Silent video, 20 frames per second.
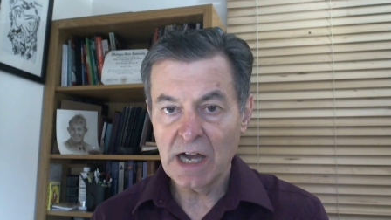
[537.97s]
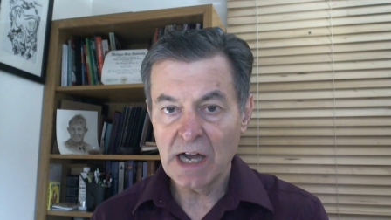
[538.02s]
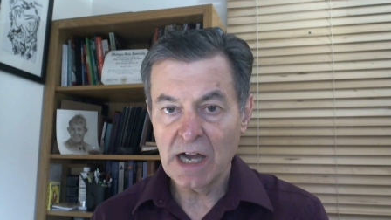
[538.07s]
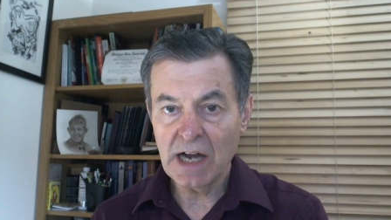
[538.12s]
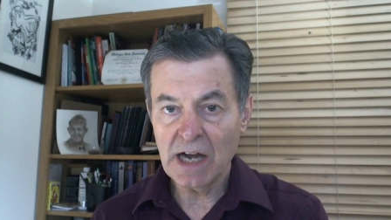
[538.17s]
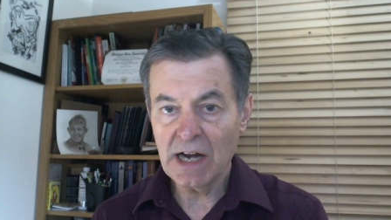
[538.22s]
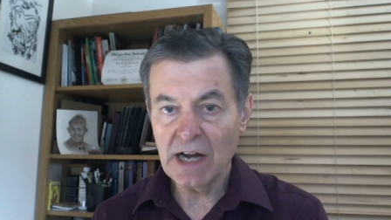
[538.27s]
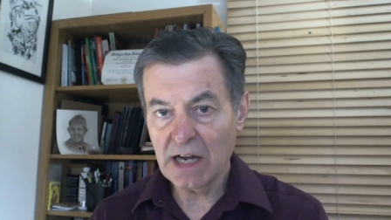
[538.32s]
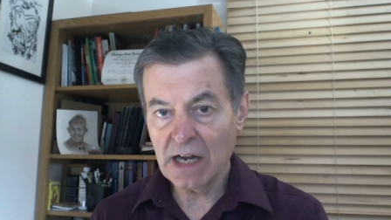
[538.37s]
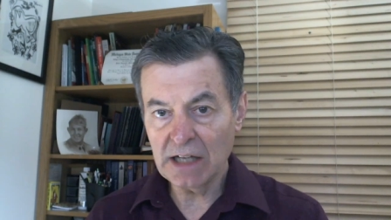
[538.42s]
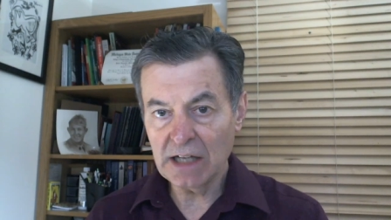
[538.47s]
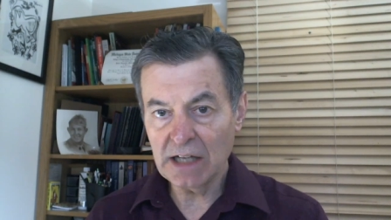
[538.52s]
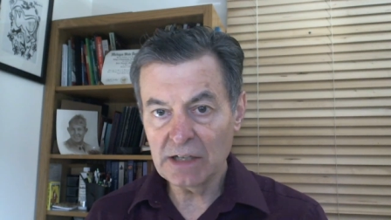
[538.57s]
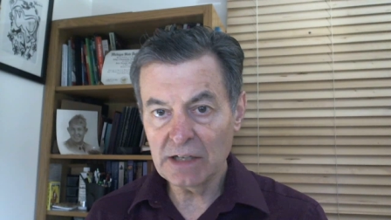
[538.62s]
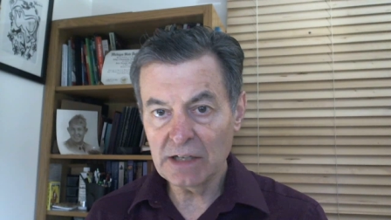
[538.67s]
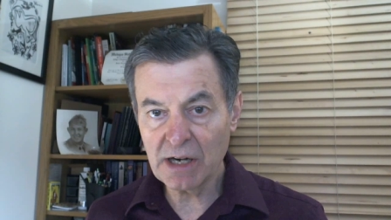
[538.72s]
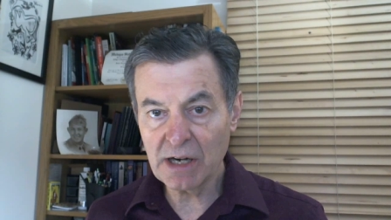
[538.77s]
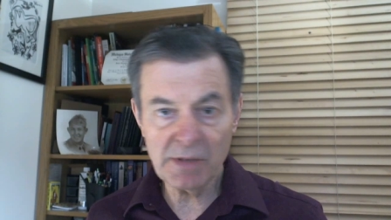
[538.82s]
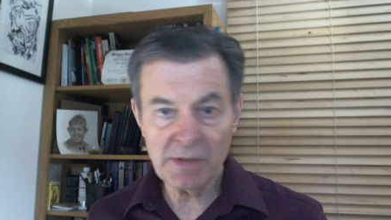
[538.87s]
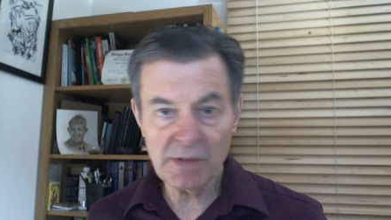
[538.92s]
I highly
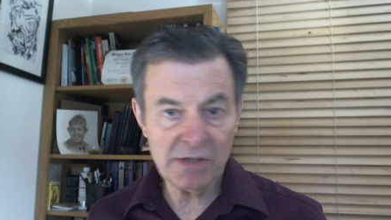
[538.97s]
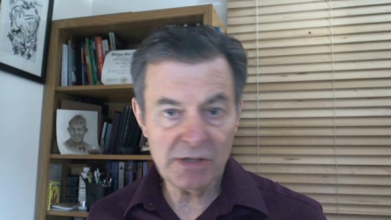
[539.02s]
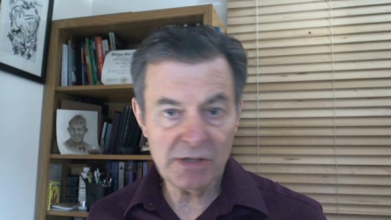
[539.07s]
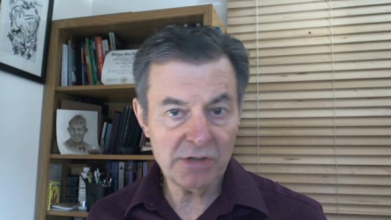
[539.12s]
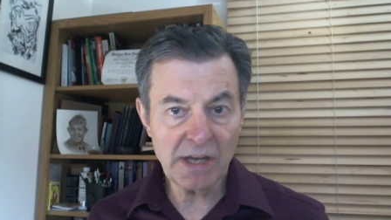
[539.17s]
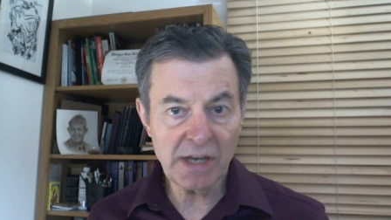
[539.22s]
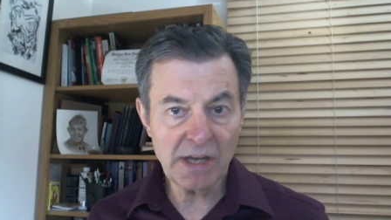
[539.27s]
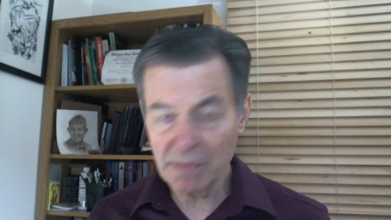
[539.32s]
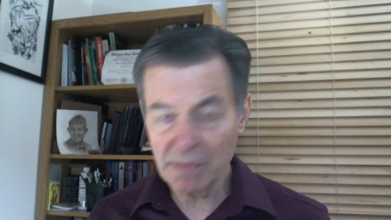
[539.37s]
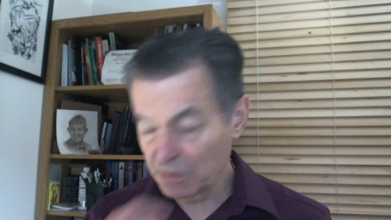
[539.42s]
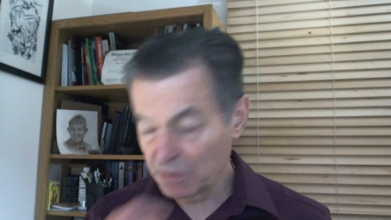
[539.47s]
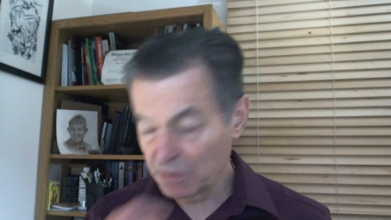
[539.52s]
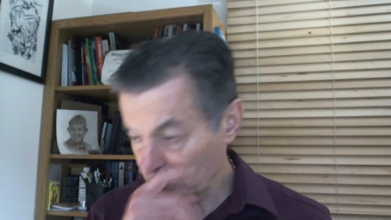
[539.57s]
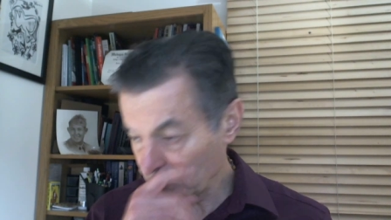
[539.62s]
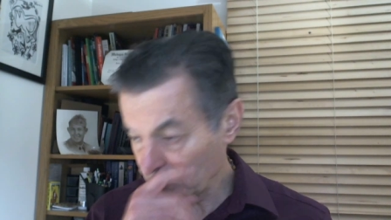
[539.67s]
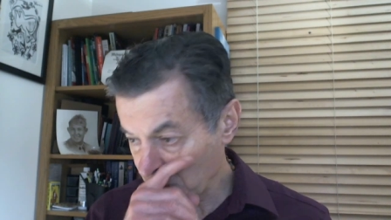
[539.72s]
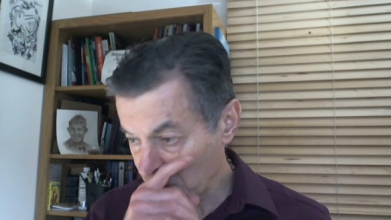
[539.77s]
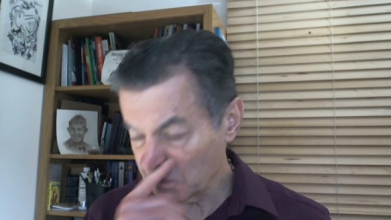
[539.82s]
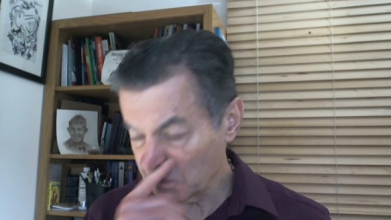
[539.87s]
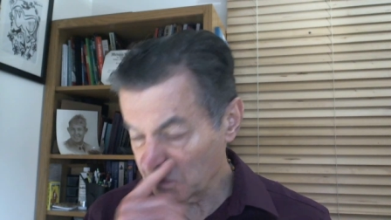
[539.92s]
recommend you stay
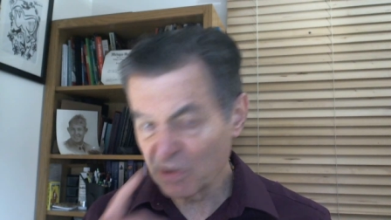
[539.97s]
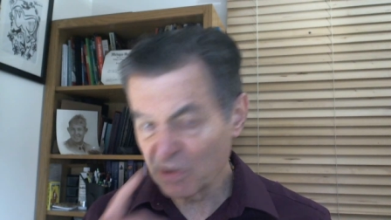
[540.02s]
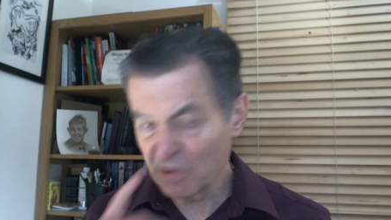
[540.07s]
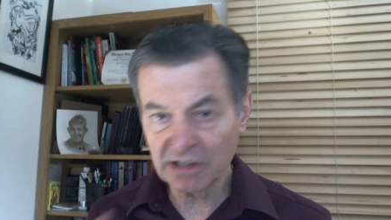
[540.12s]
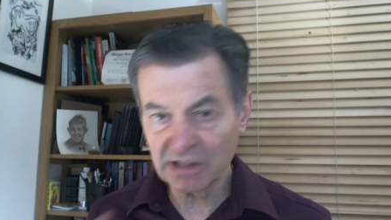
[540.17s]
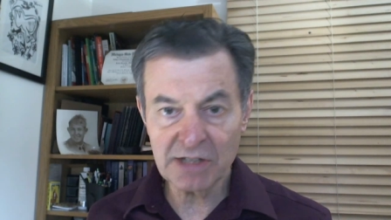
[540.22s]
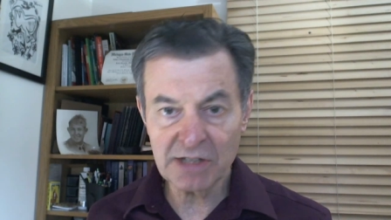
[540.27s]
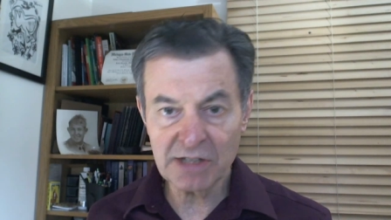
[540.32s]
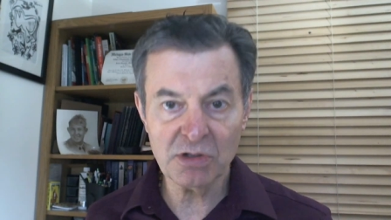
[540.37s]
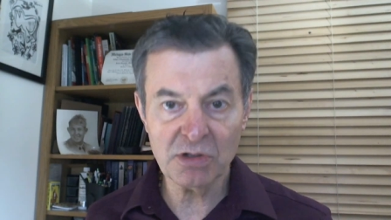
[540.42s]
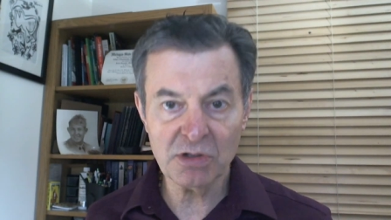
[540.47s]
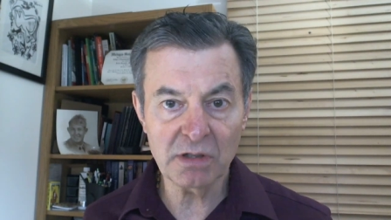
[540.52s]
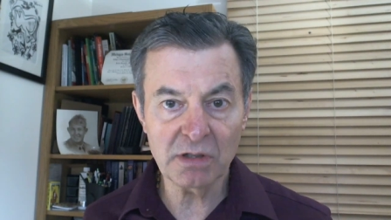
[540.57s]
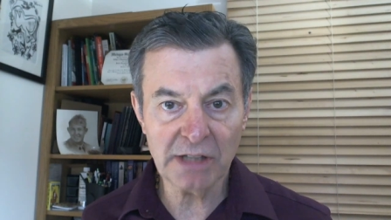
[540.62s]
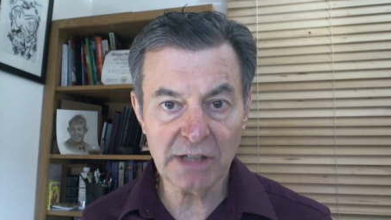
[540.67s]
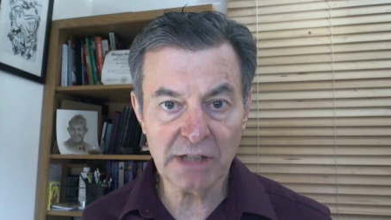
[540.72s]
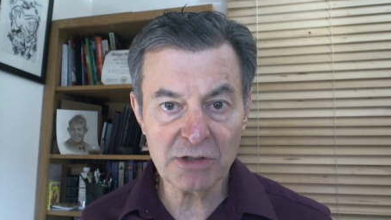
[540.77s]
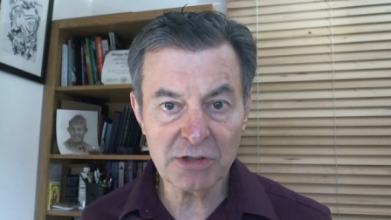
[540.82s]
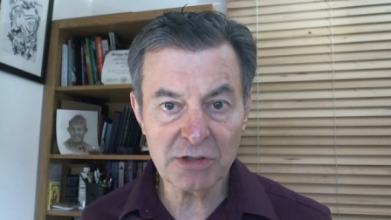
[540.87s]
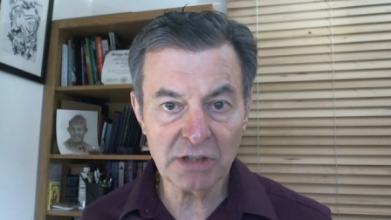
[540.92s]
mineralized with
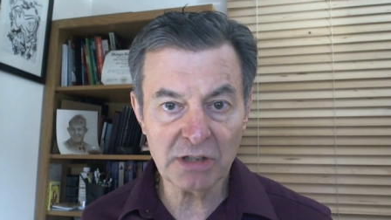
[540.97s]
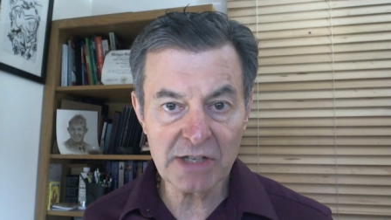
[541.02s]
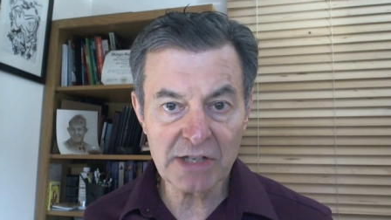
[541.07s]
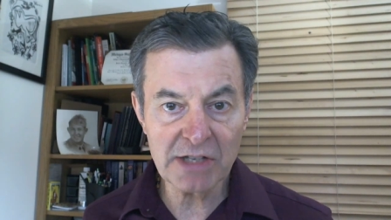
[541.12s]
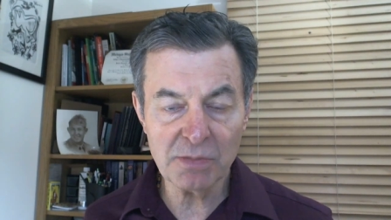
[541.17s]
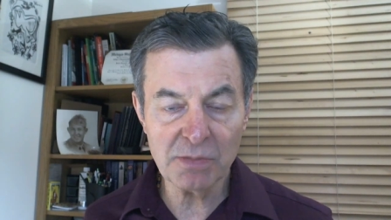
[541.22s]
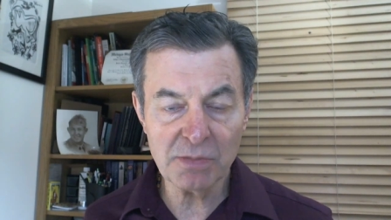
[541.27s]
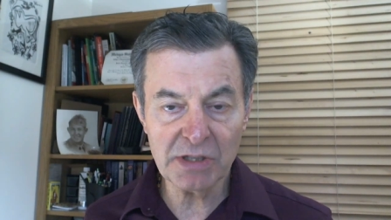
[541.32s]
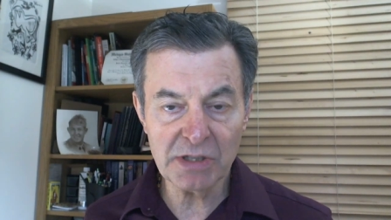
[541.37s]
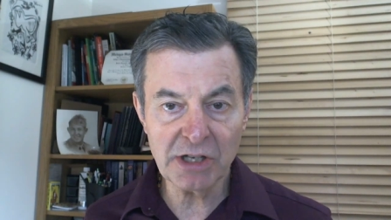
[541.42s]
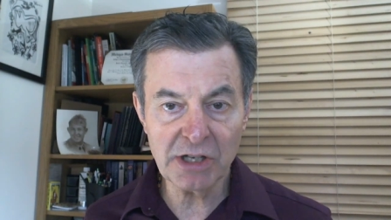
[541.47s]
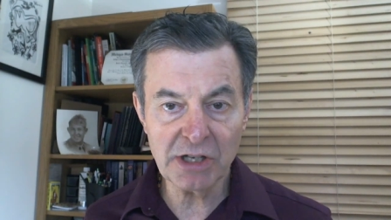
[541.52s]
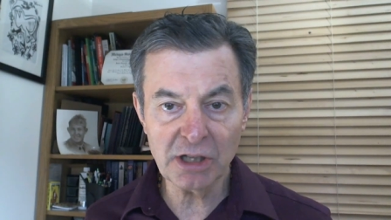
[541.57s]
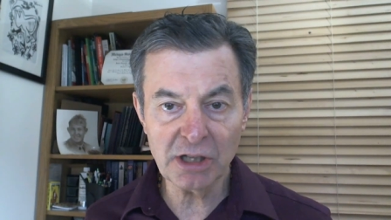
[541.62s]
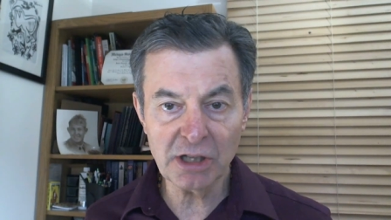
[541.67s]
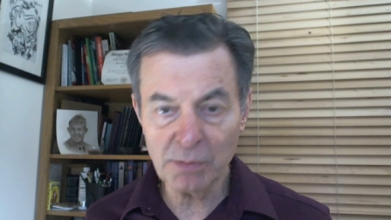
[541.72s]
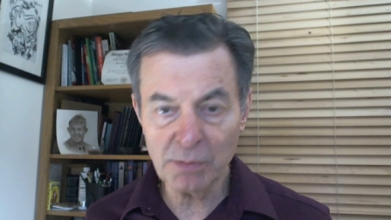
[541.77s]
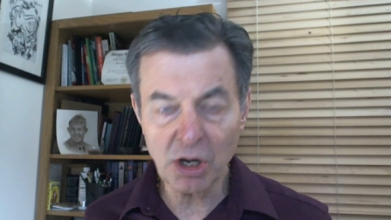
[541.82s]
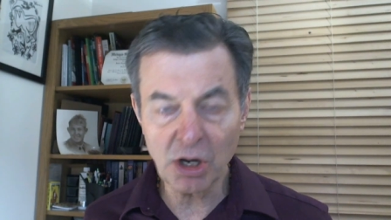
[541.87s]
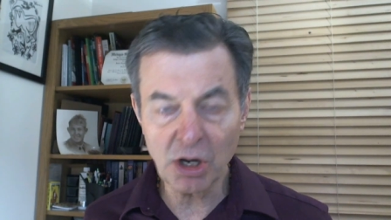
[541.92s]
electrolytes in
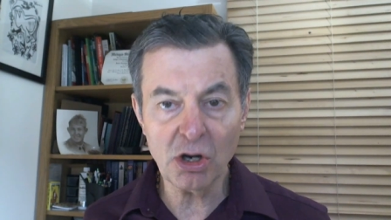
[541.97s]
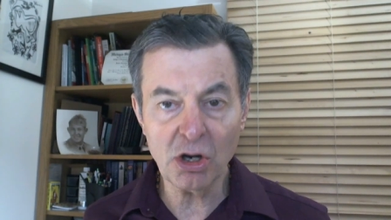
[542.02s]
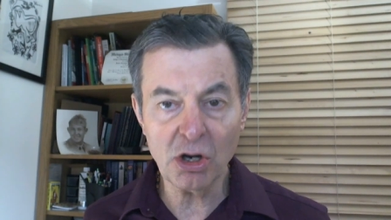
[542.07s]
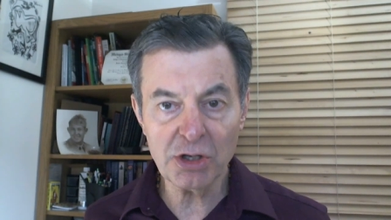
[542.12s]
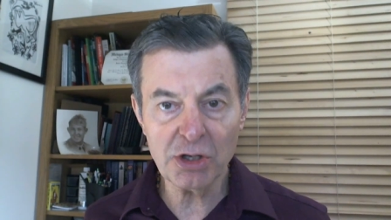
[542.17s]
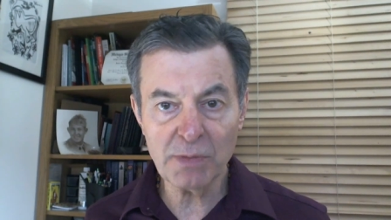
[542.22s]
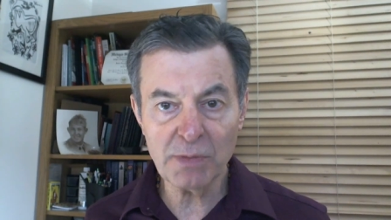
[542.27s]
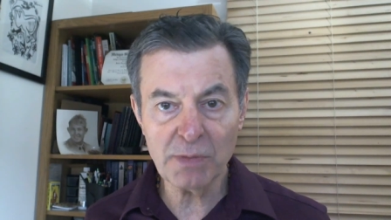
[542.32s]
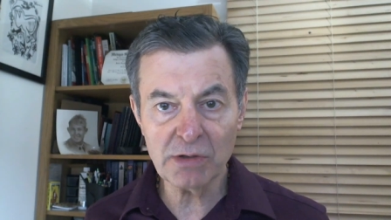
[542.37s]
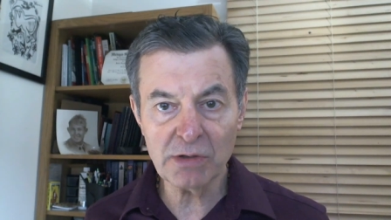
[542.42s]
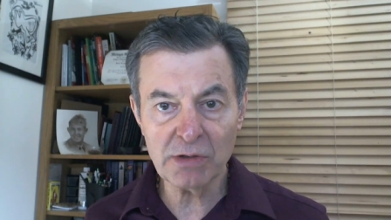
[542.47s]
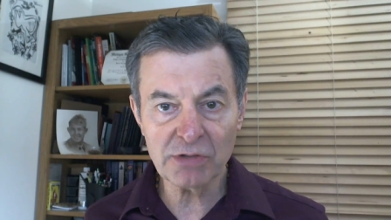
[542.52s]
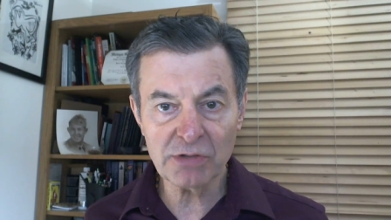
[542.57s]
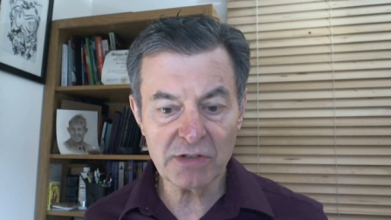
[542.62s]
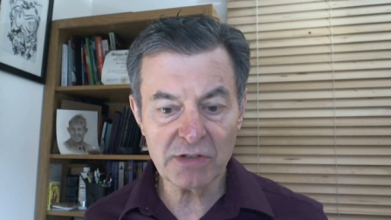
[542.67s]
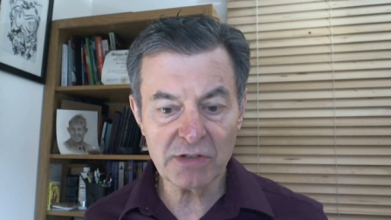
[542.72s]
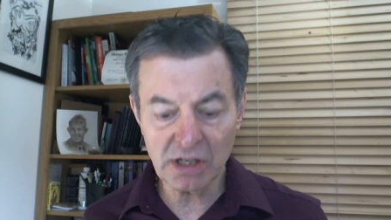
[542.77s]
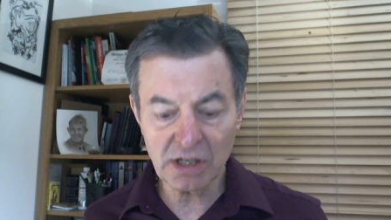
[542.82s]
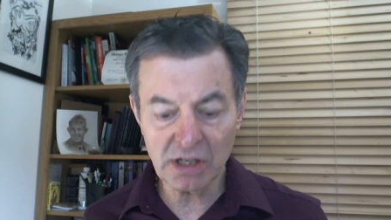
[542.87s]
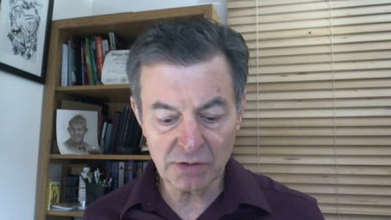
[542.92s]
particular, but all your minerals.
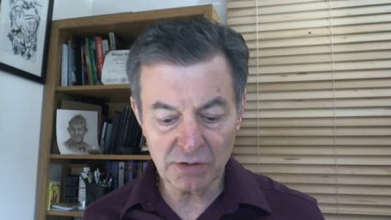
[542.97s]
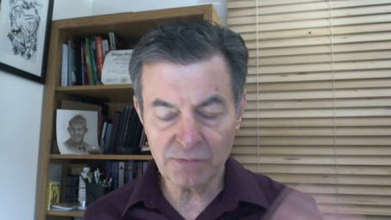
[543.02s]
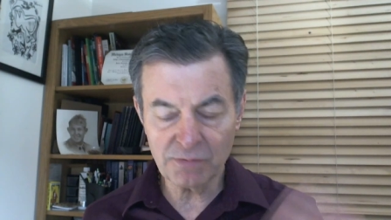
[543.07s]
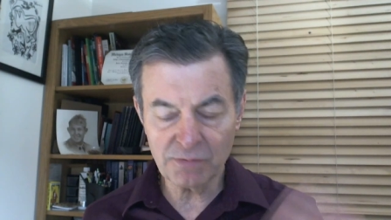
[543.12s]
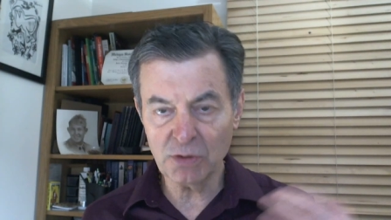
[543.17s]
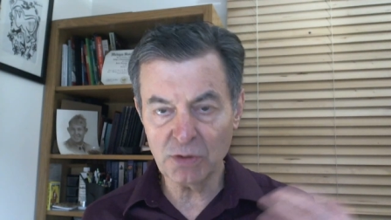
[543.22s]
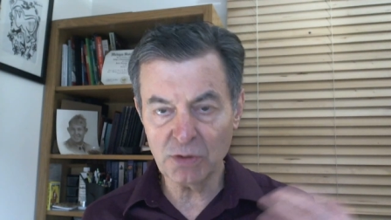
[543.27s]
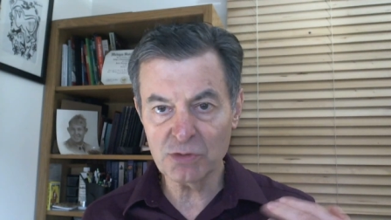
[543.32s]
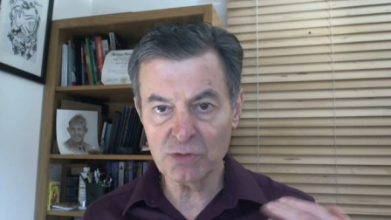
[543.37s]
I sell a full